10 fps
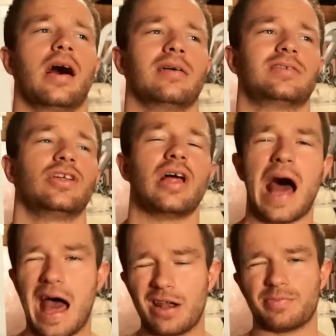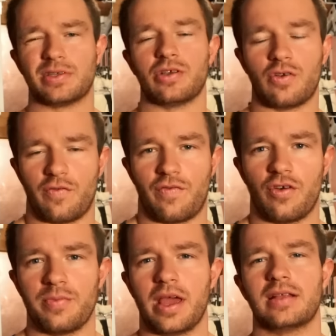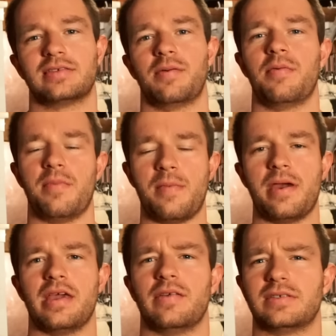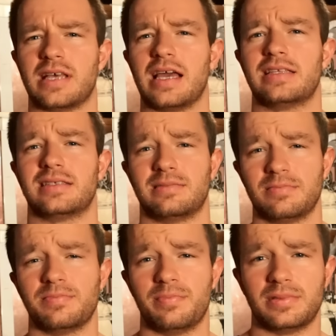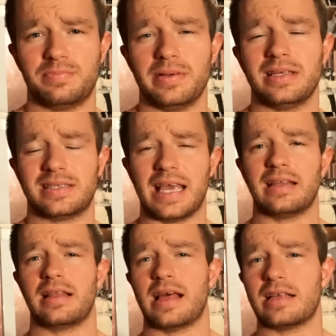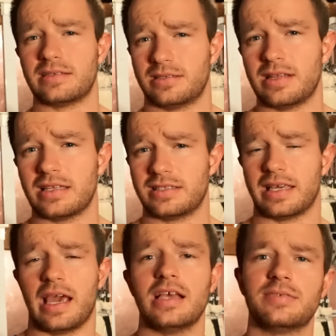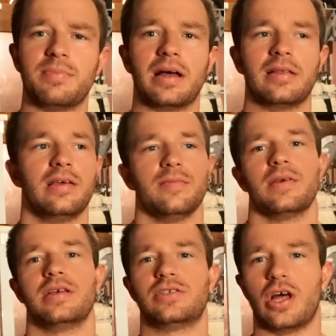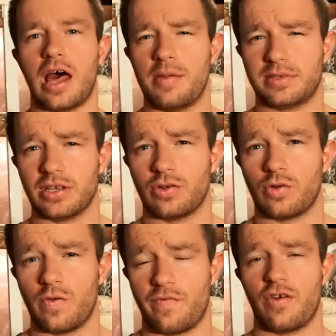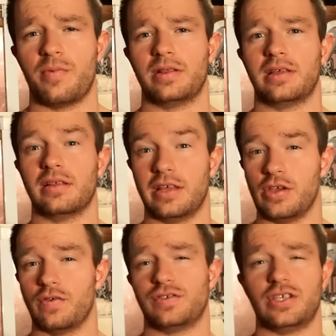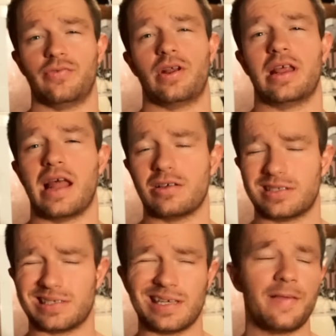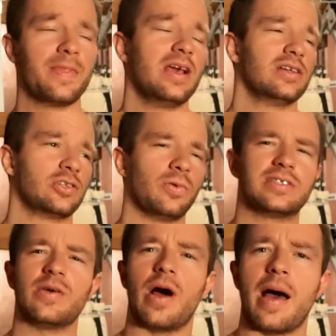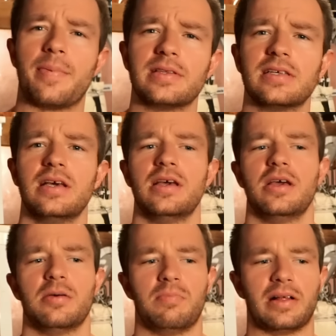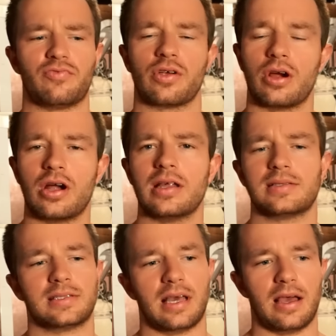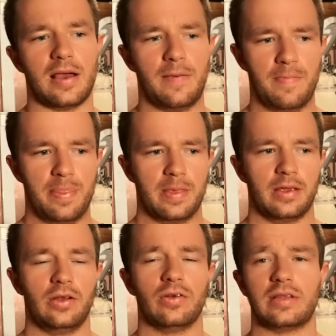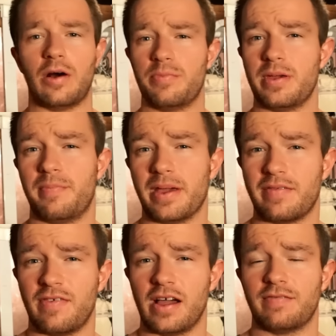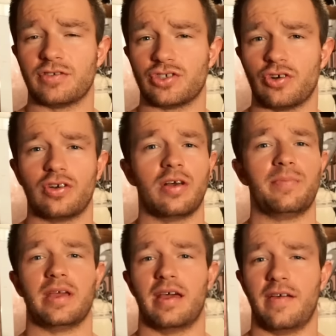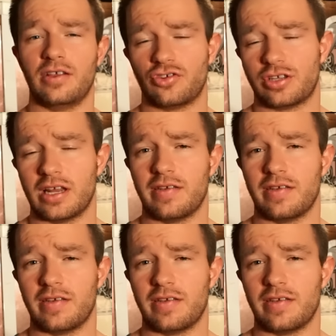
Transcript: It's not 100% confirmed yet. Some MMA sites being saying that that's the case, but it's not 100% confirmed until the UFC really announces it. So we'll see what happens. But regardless, that'll be a big fight for sure. That'll be an entertaining